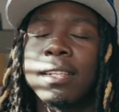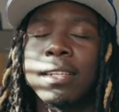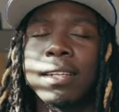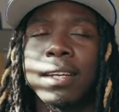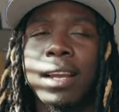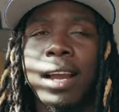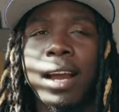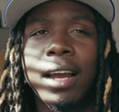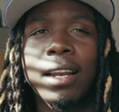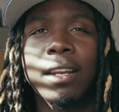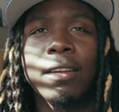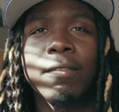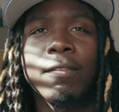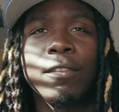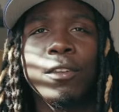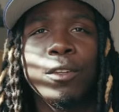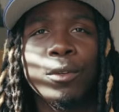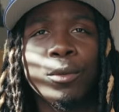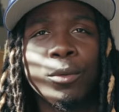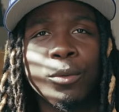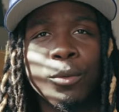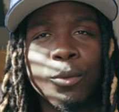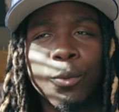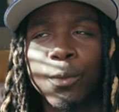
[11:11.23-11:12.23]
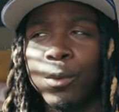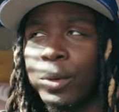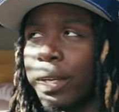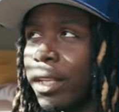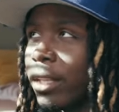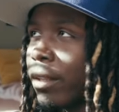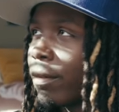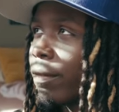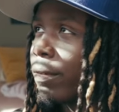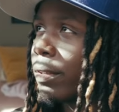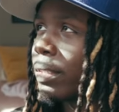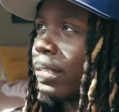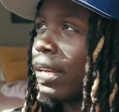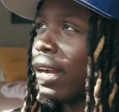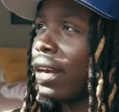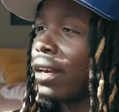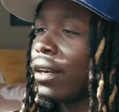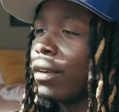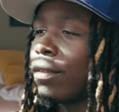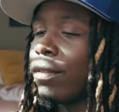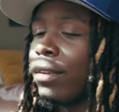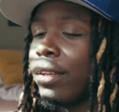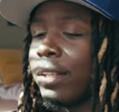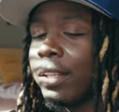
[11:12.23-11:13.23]
to kind of do with
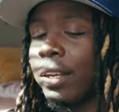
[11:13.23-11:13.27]
photography.